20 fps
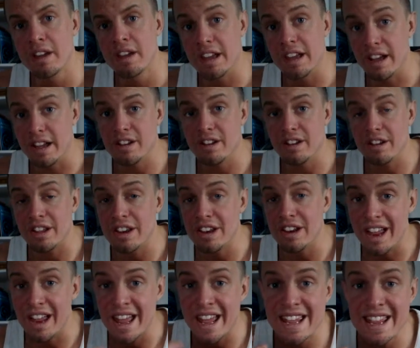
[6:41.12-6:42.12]
Yeah,
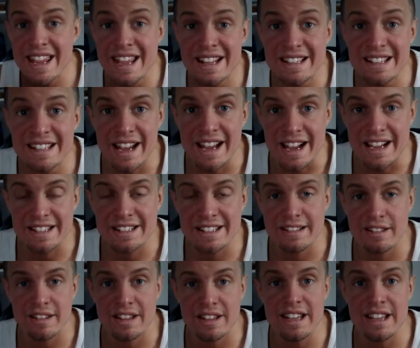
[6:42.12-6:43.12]
not heat
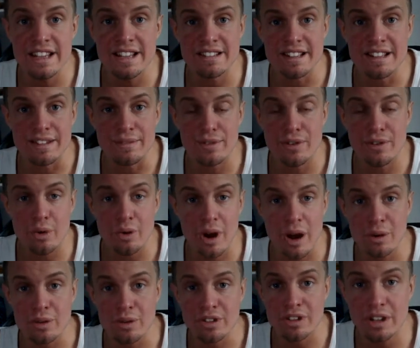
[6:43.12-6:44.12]
as the heat that the
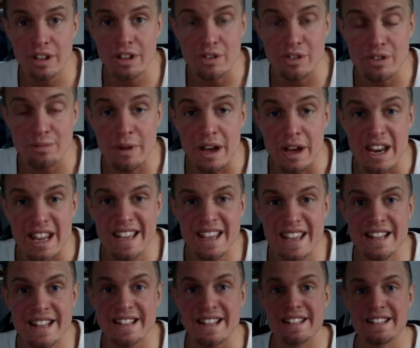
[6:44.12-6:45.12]
crowd delivers, but
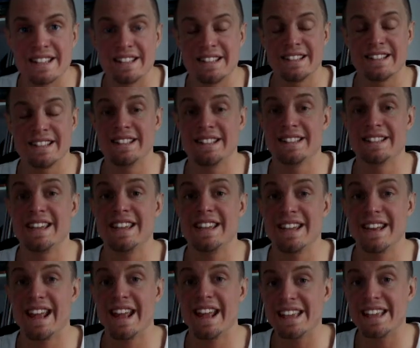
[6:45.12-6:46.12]
heat as a
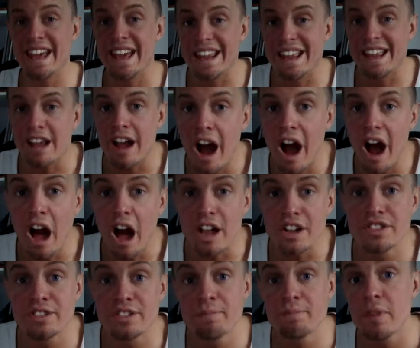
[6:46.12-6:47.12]
TNA getting
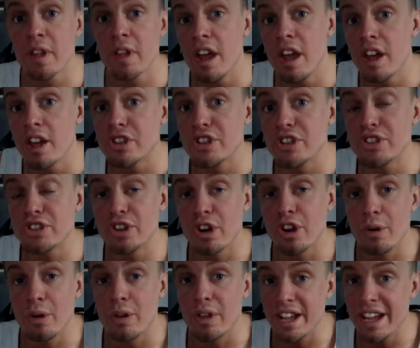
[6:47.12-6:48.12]
hot.
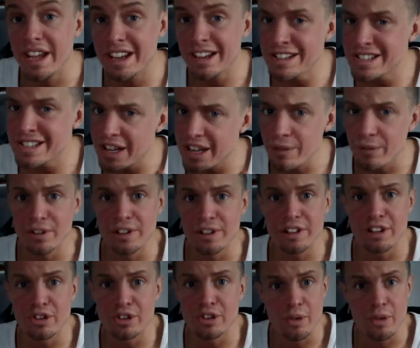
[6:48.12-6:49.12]
So he could
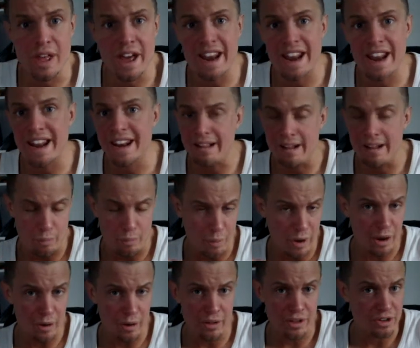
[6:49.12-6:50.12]
definitely do that, and
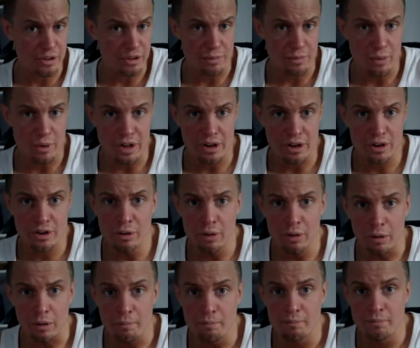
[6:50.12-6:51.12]
wow, that could be really
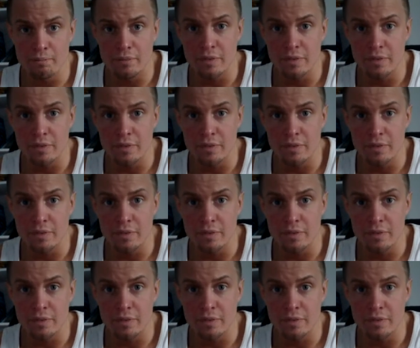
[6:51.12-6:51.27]
cool.